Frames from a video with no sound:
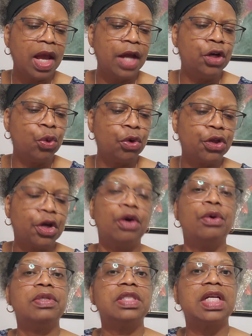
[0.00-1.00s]
a North
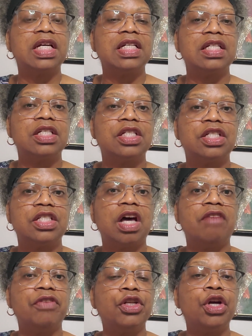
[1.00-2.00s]
Coast
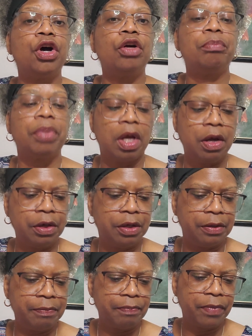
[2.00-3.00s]
Sauvignon Blanc,
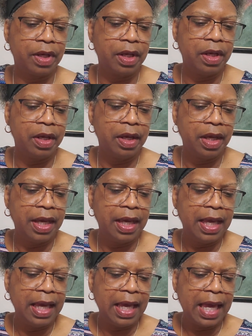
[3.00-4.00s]

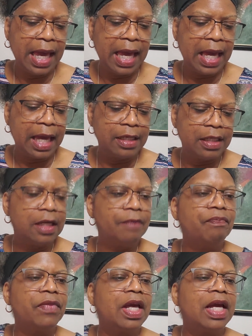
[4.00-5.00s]

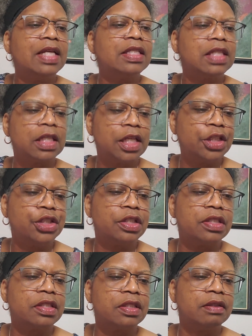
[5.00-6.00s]
and it is
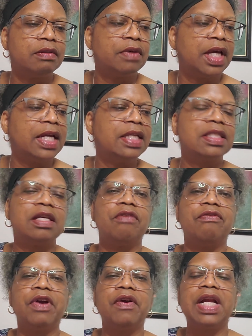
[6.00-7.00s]
delicious. It is a
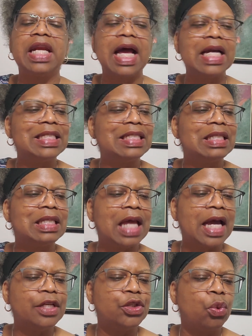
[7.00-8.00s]
very nice
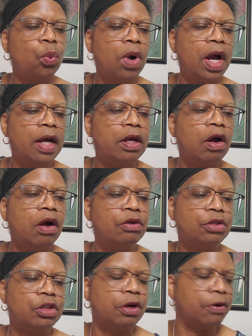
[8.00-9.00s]
light wine
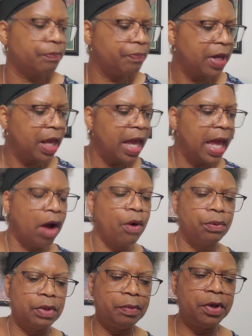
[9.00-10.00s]
also.
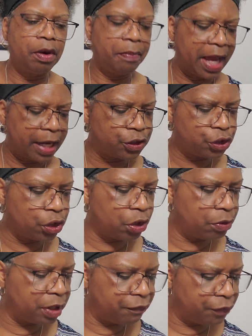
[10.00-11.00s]
Oh, let me go back.
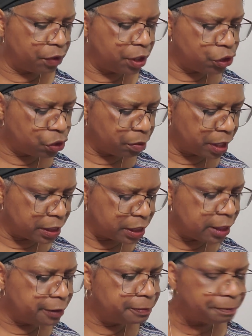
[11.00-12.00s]
So if you're
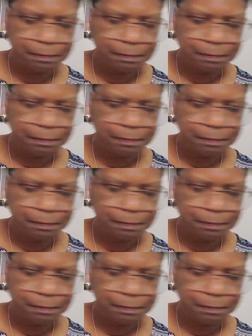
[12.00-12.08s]
interested,